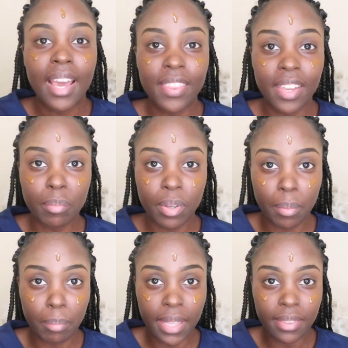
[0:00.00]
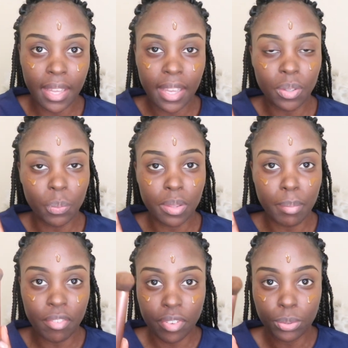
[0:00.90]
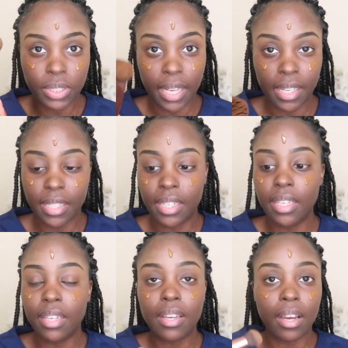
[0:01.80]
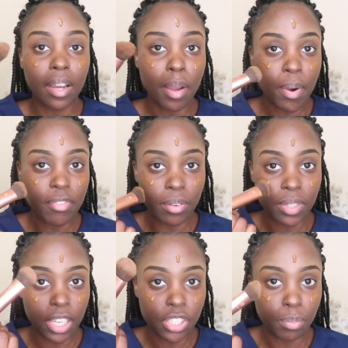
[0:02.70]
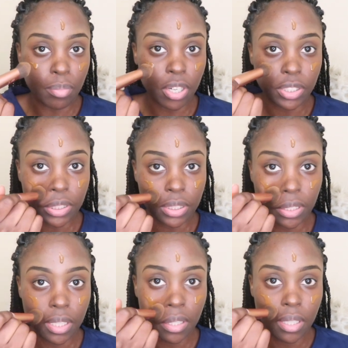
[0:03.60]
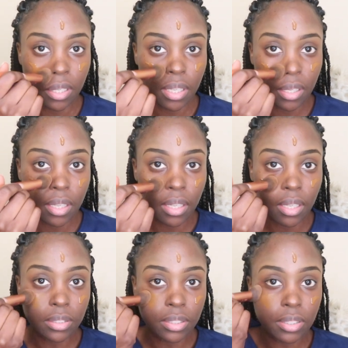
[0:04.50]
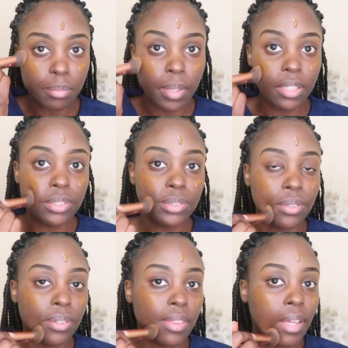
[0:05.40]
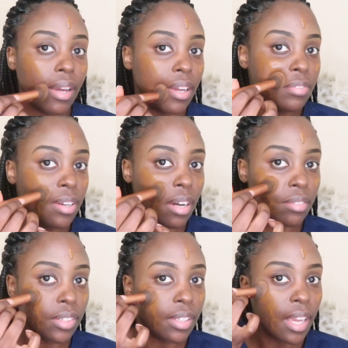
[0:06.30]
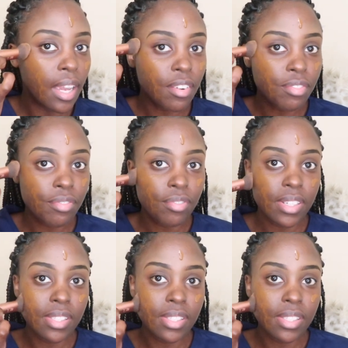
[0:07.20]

and then I'm gonna blend that in with my Real Technique foundation brush and just make sure that I've covered every